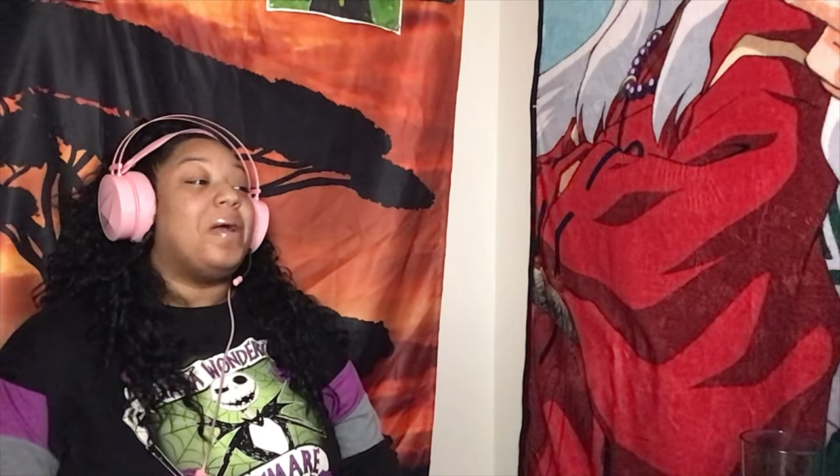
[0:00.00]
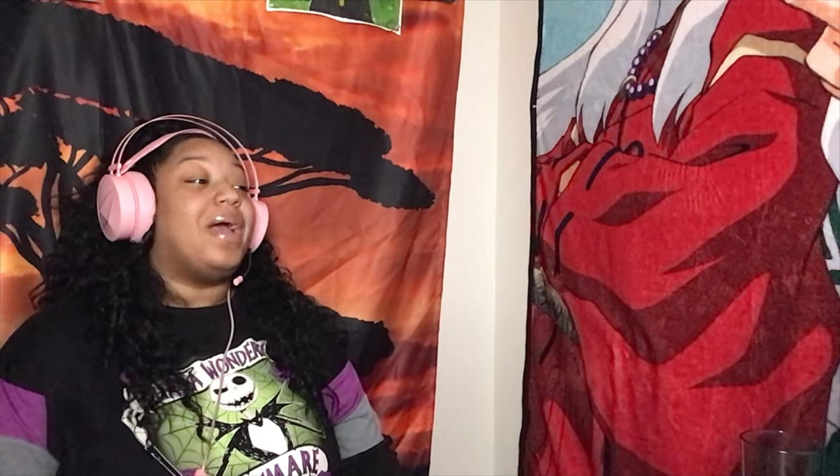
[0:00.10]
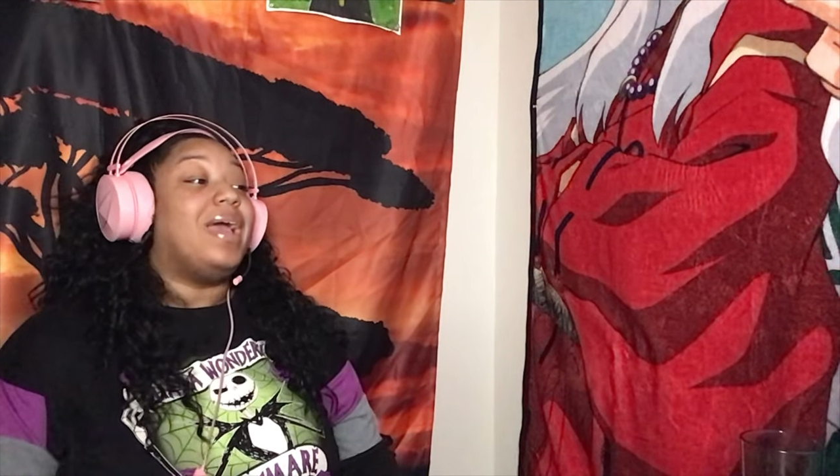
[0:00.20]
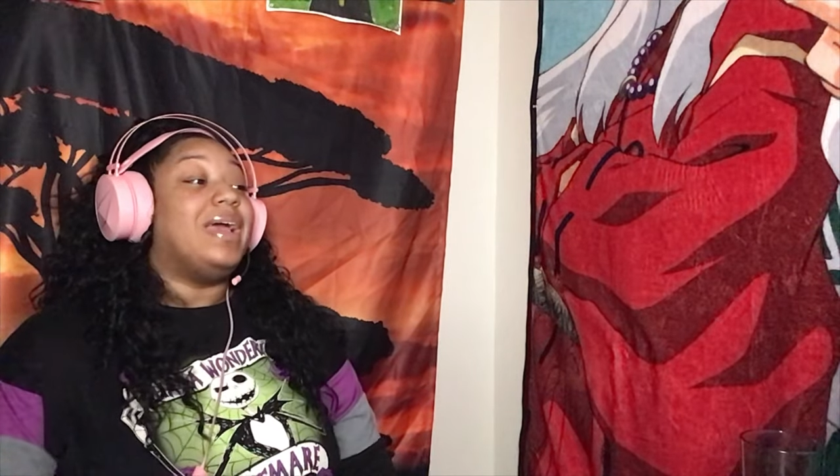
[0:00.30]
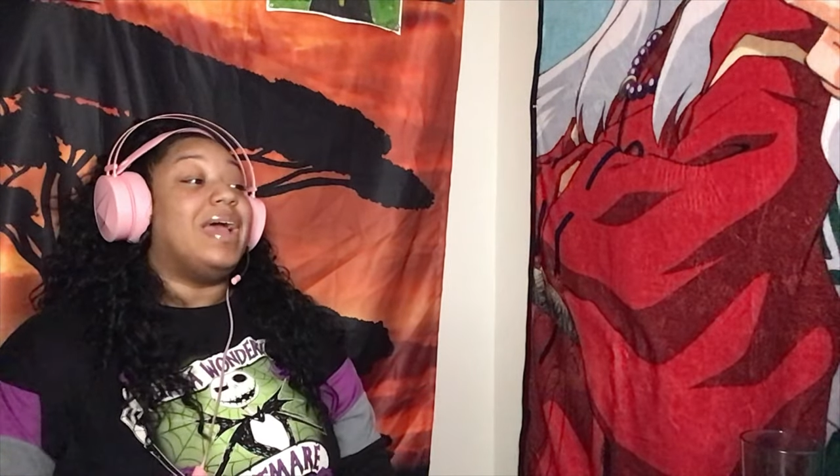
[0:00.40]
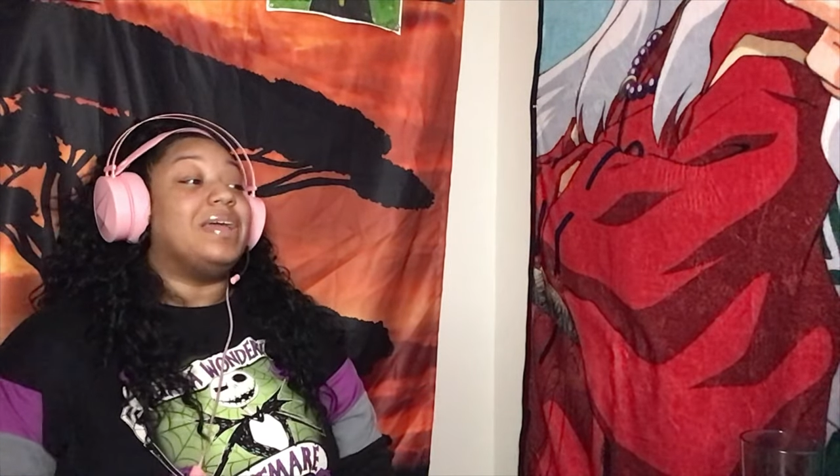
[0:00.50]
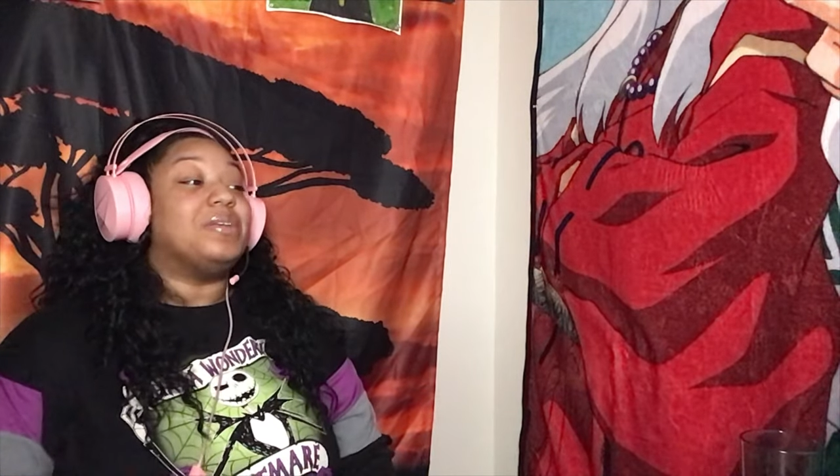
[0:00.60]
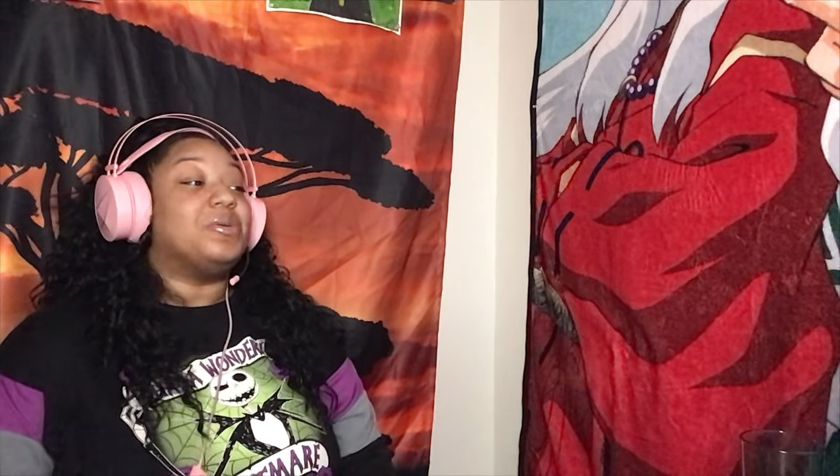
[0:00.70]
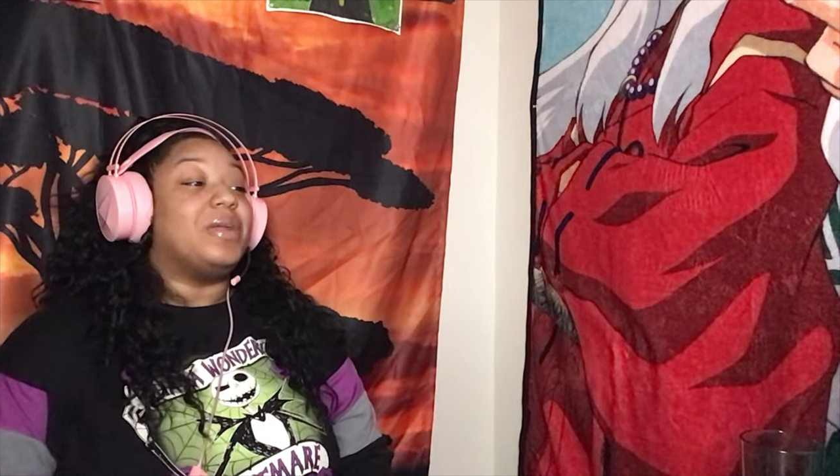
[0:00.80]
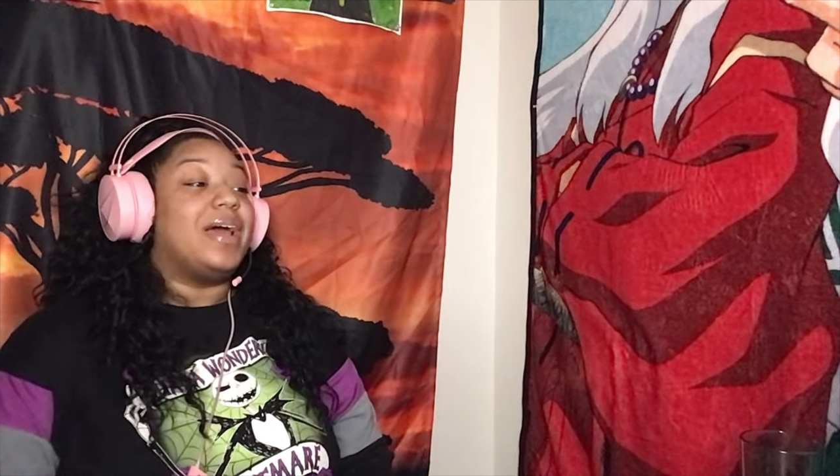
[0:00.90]
he ain't
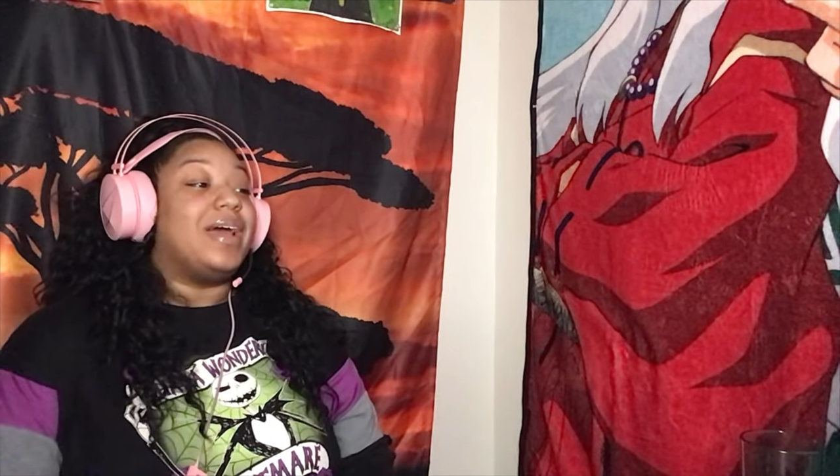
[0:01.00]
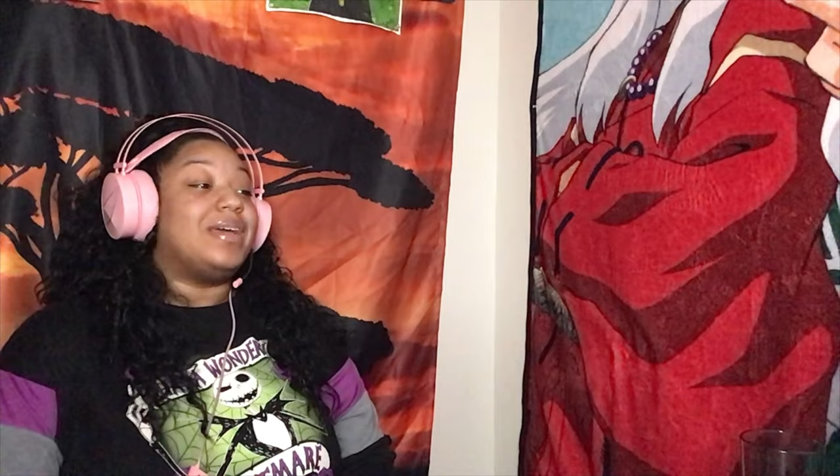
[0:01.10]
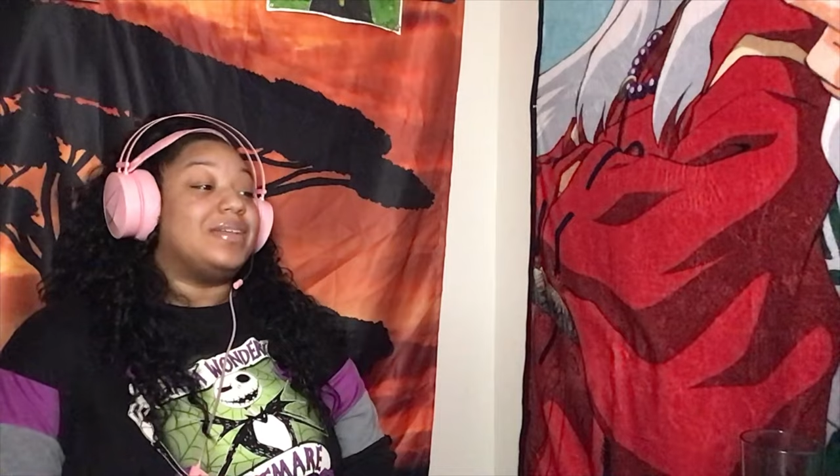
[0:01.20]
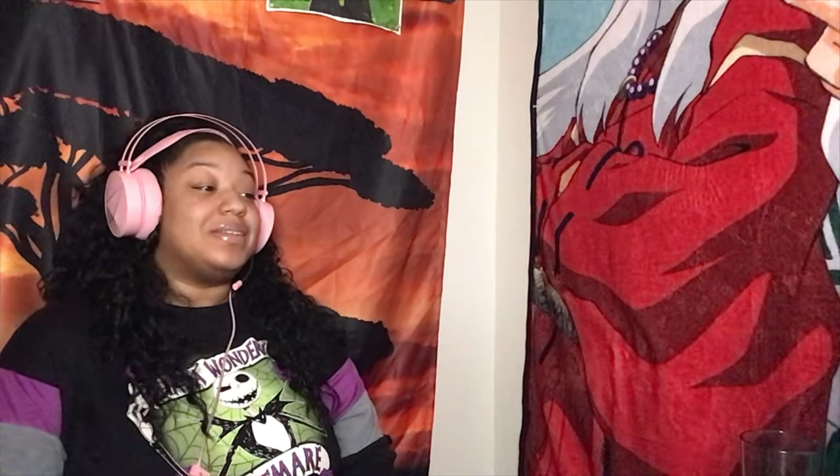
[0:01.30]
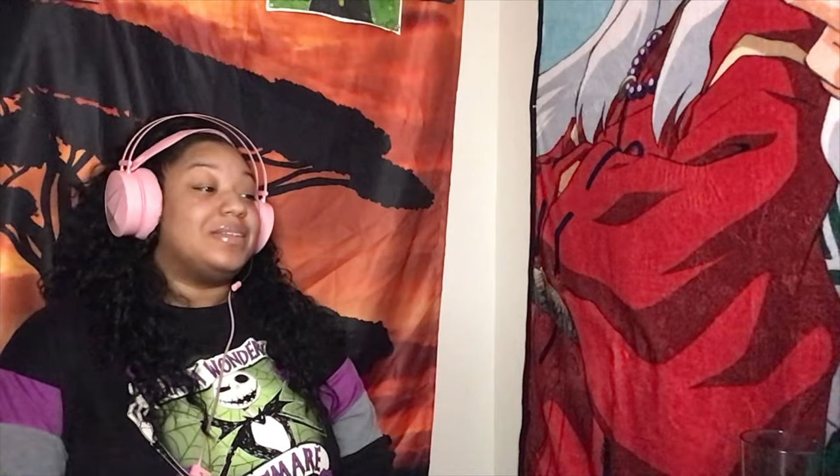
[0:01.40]
do that.